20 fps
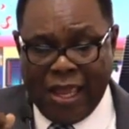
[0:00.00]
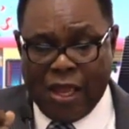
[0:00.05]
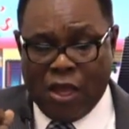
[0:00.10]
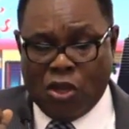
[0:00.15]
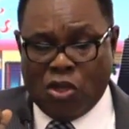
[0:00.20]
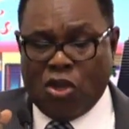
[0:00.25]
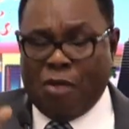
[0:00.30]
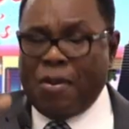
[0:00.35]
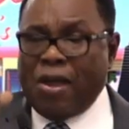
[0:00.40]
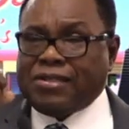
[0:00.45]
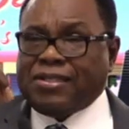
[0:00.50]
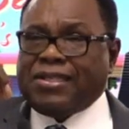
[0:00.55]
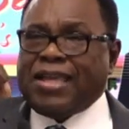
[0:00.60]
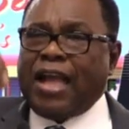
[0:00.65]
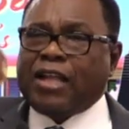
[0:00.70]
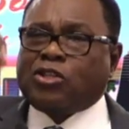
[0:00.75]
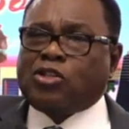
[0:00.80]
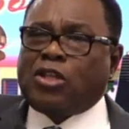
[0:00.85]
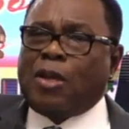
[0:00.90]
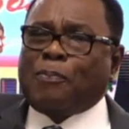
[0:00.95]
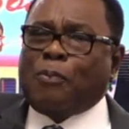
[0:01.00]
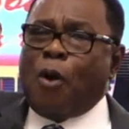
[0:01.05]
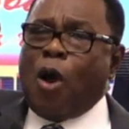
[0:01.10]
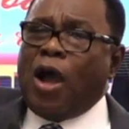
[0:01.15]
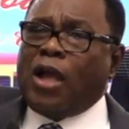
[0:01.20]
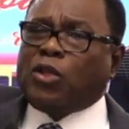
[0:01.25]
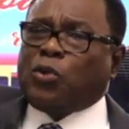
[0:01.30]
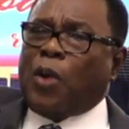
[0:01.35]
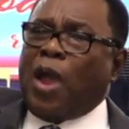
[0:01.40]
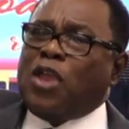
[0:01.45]
You must get to the
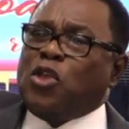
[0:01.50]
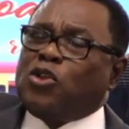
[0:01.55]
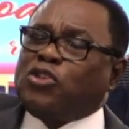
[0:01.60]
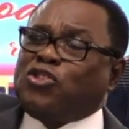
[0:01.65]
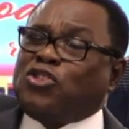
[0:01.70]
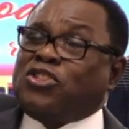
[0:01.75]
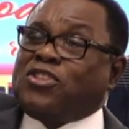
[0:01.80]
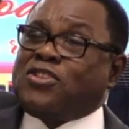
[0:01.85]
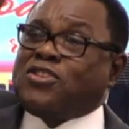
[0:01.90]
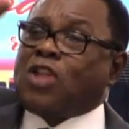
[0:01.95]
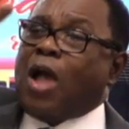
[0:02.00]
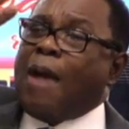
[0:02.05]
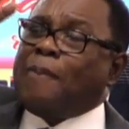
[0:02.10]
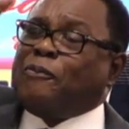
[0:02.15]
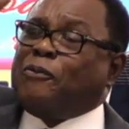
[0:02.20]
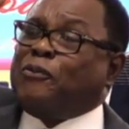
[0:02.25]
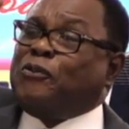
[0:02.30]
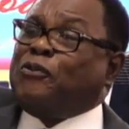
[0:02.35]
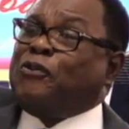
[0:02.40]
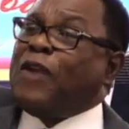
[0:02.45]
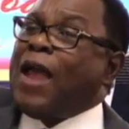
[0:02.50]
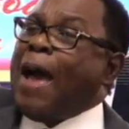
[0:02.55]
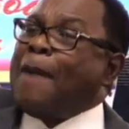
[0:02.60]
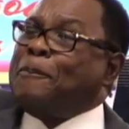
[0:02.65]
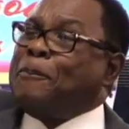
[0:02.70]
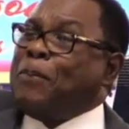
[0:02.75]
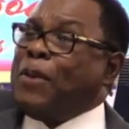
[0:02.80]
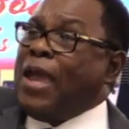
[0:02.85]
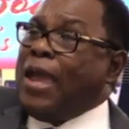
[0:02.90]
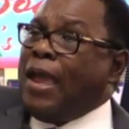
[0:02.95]
point where you stop
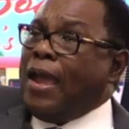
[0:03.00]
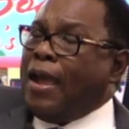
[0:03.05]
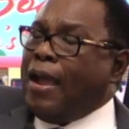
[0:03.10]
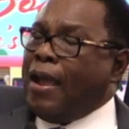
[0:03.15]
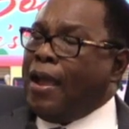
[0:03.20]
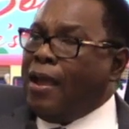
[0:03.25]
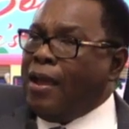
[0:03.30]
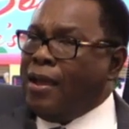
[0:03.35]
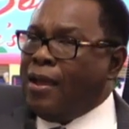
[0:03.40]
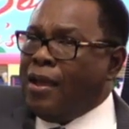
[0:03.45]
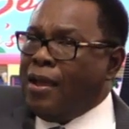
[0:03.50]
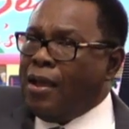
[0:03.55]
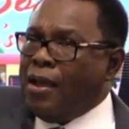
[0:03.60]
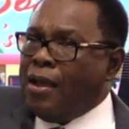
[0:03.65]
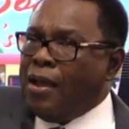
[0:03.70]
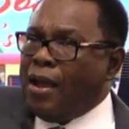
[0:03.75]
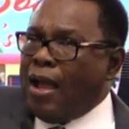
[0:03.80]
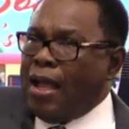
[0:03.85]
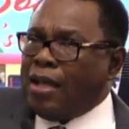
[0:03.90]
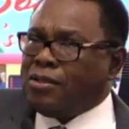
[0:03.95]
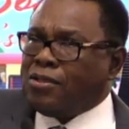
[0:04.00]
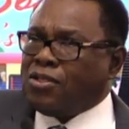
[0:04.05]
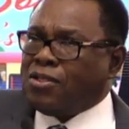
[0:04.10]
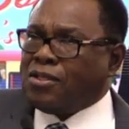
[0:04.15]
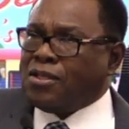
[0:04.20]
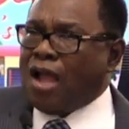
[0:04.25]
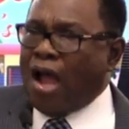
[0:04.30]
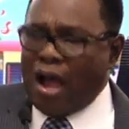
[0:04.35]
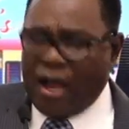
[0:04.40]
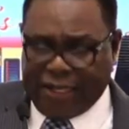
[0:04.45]
flapping and
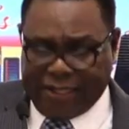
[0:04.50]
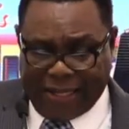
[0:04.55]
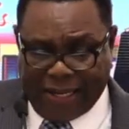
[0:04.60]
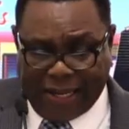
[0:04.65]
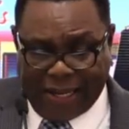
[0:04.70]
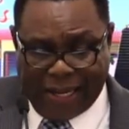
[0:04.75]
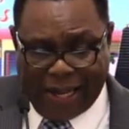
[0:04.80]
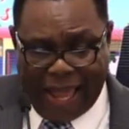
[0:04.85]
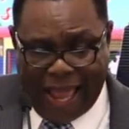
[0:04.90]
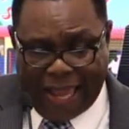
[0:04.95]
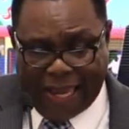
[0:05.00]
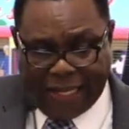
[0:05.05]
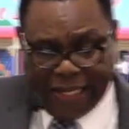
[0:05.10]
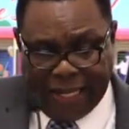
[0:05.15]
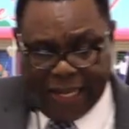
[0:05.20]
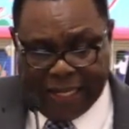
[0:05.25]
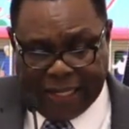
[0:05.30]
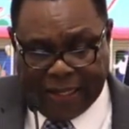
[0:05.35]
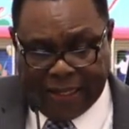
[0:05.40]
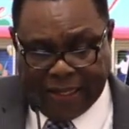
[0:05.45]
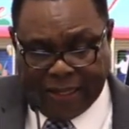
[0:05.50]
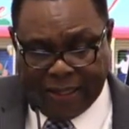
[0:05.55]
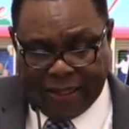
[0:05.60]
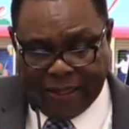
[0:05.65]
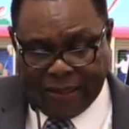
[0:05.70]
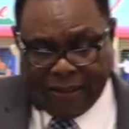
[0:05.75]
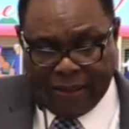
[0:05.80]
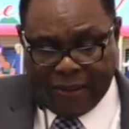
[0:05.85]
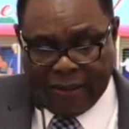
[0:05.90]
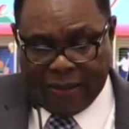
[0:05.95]
start gliding.
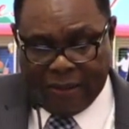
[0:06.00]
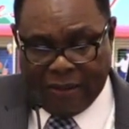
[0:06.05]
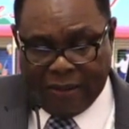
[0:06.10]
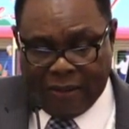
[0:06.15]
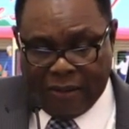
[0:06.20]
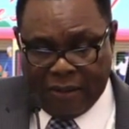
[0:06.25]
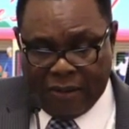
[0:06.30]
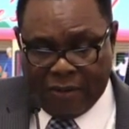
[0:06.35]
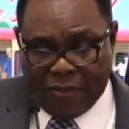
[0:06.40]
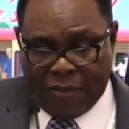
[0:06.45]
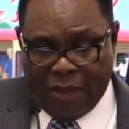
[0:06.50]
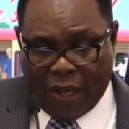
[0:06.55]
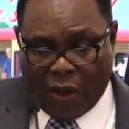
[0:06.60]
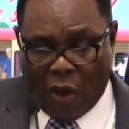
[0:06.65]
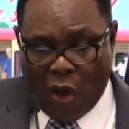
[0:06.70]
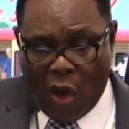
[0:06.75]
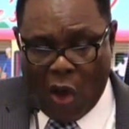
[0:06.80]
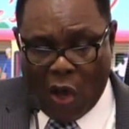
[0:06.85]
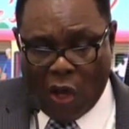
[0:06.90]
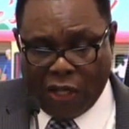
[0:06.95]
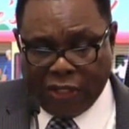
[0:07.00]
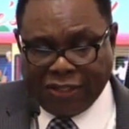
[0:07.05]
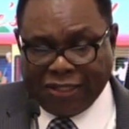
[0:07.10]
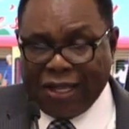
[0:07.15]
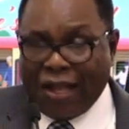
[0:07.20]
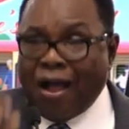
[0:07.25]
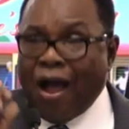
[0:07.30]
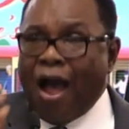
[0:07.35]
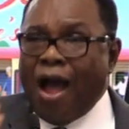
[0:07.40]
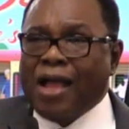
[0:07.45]
Because
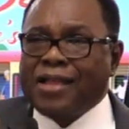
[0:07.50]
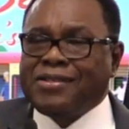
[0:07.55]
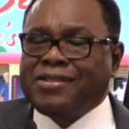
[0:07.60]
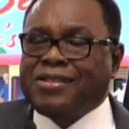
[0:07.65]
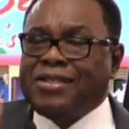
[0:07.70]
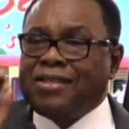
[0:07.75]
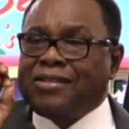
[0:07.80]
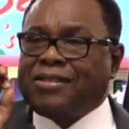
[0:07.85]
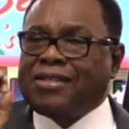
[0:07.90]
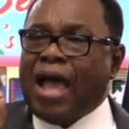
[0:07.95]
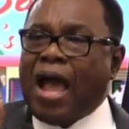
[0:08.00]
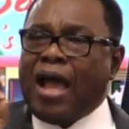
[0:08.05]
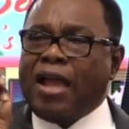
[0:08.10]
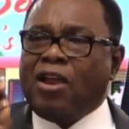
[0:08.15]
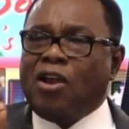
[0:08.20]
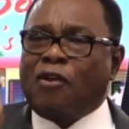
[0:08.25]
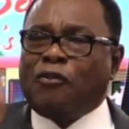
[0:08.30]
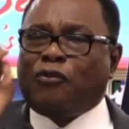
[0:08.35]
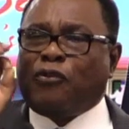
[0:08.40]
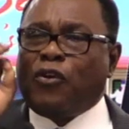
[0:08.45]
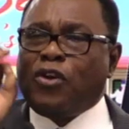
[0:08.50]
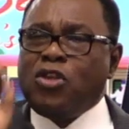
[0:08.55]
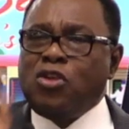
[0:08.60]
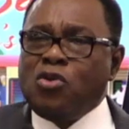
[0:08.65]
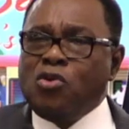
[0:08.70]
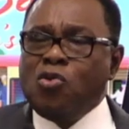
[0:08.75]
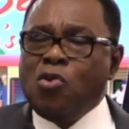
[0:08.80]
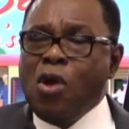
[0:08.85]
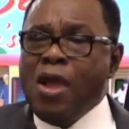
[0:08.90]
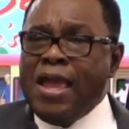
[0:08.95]
God's desire for
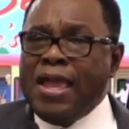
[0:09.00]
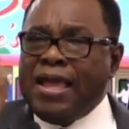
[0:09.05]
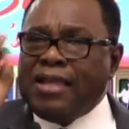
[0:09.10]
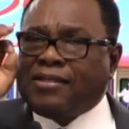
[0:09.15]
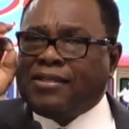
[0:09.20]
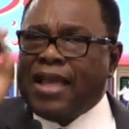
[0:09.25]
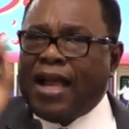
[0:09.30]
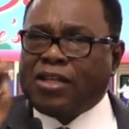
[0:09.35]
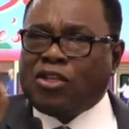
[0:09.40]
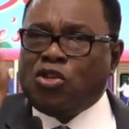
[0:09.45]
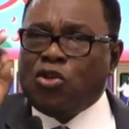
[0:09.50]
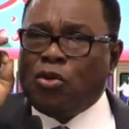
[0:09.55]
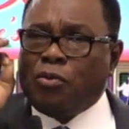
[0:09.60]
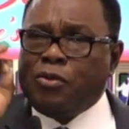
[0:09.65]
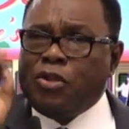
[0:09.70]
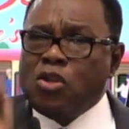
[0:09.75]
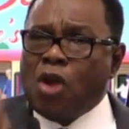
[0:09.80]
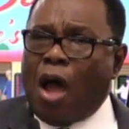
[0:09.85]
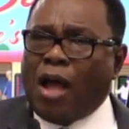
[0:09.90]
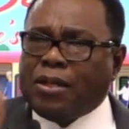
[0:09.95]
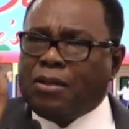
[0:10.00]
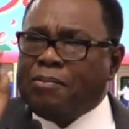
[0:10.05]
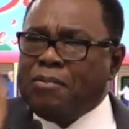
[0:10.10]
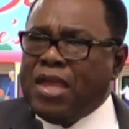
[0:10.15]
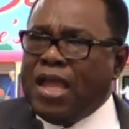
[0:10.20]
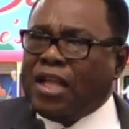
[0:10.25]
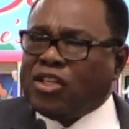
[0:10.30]
you is that you not be a